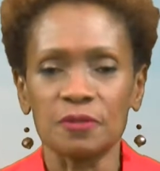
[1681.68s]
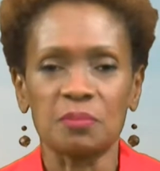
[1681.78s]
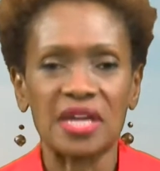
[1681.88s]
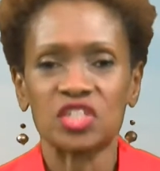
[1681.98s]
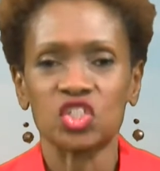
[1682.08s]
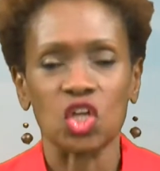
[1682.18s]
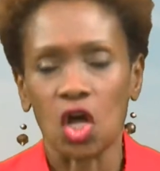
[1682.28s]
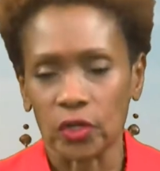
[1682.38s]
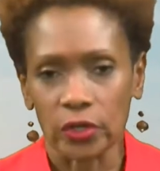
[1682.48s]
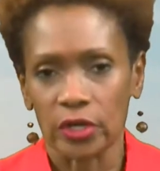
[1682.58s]
my
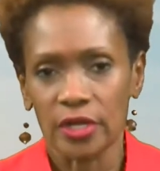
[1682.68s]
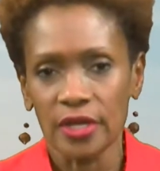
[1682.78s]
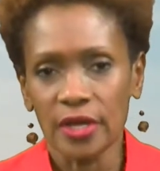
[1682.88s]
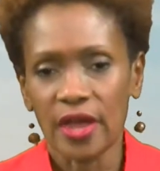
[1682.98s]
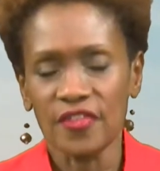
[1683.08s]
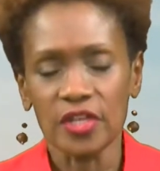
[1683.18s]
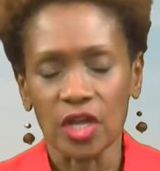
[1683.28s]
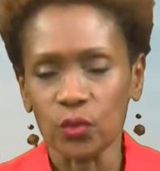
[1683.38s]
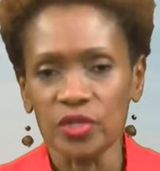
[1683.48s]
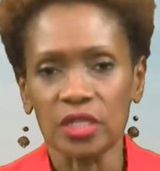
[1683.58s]
stalker, and then I
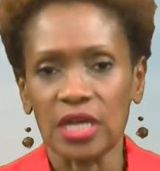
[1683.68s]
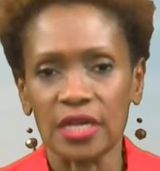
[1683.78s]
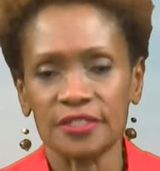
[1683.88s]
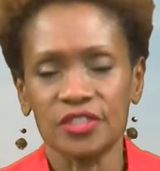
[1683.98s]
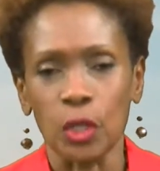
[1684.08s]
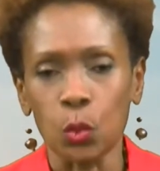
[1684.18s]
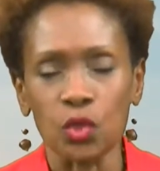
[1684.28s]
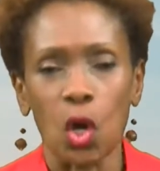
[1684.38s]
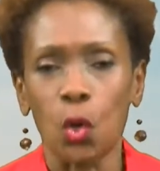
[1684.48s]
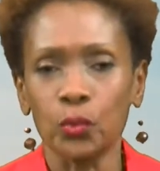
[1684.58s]
realized, don't
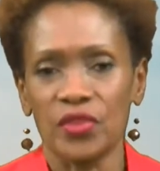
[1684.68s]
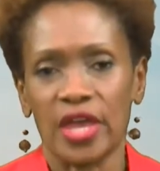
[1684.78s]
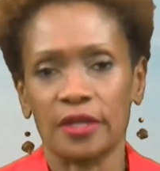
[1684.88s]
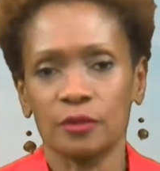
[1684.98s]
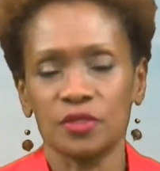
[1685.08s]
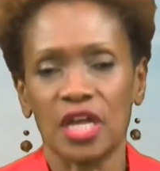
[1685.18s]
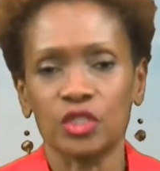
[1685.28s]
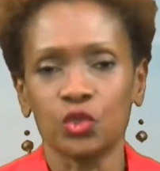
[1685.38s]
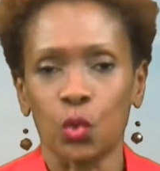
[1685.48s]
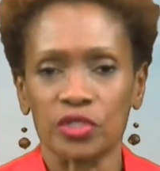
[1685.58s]
own that. He was
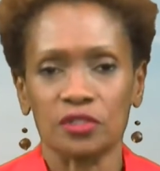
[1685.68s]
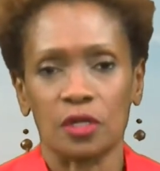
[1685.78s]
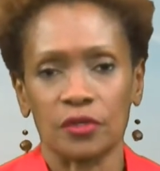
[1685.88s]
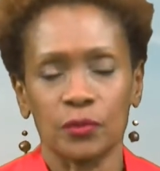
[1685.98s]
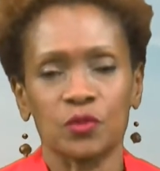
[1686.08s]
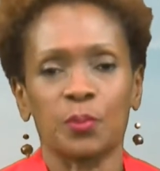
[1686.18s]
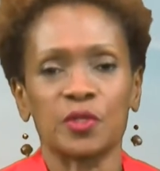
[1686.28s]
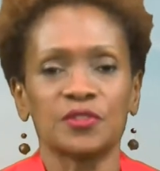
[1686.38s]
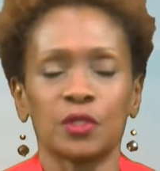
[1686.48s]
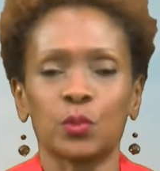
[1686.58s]
not your stalker, he was a
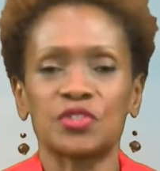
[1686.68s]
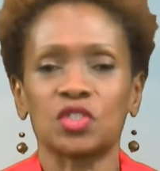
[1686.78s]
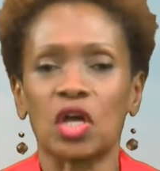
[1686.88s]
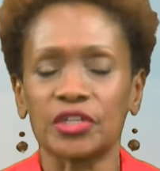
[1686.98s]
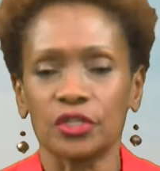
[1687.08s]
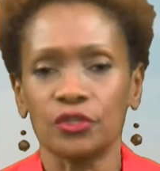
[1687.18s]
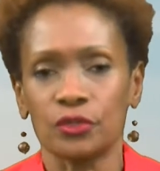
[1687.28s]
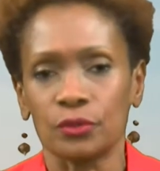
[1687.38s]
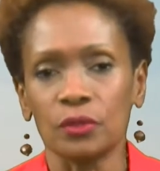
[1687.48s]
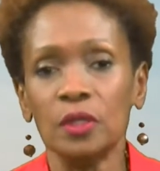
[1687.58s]
person that was stalking
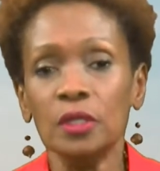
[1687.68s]
you.